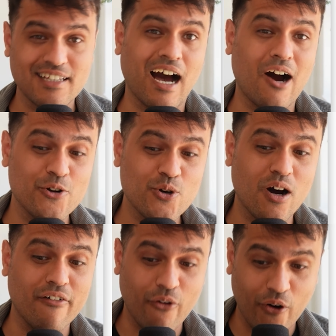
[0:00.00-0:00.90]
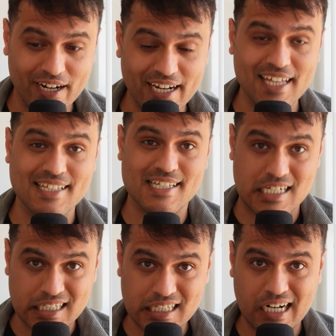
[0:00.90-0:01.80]
How do you avoid getting
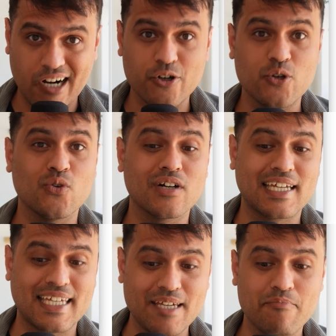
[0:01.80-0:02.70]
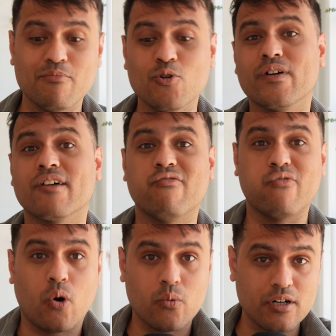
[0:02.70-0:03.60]
stuck? How do you keep moving
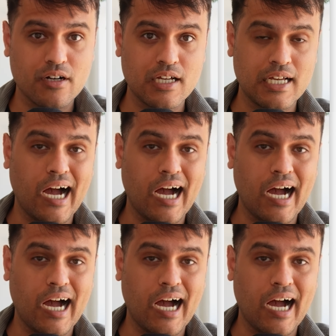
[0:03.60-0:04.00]
forward?